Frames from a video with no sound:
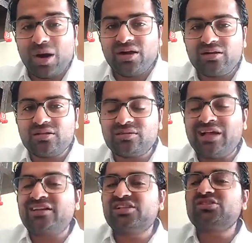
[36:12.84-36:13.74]

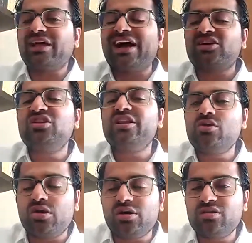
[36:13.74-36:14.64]
But that
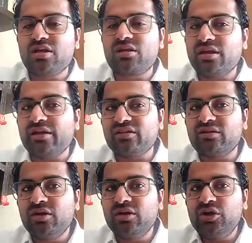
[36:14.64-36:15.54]
is actually
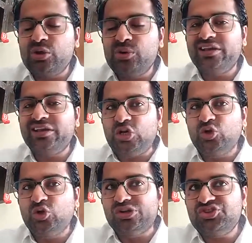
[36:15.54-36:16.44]
not the case.
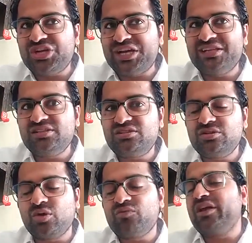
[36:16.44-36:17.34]
You need to
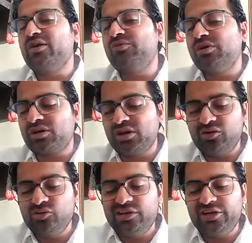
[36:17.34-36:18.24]
change your
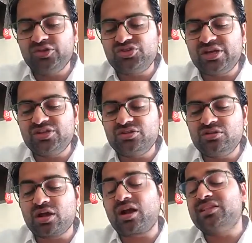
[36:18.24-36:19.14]
way of working. You
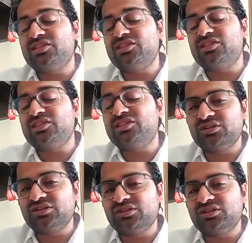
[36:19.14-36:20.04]
need to change the
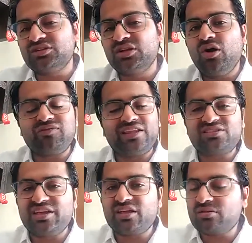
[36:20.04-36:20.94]
culture
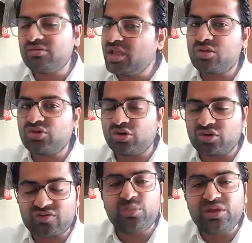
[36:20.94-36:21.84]
of, let's say,
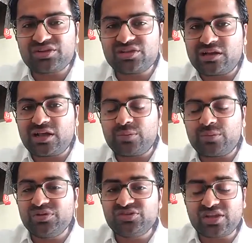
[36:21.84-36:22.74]
the sort of
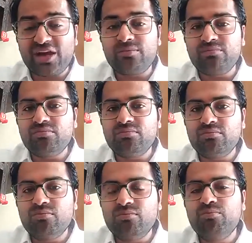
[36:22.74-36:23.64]
communication that happens,
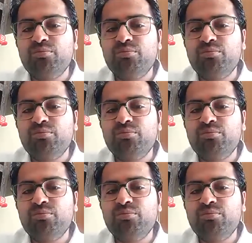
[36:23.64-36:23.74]
and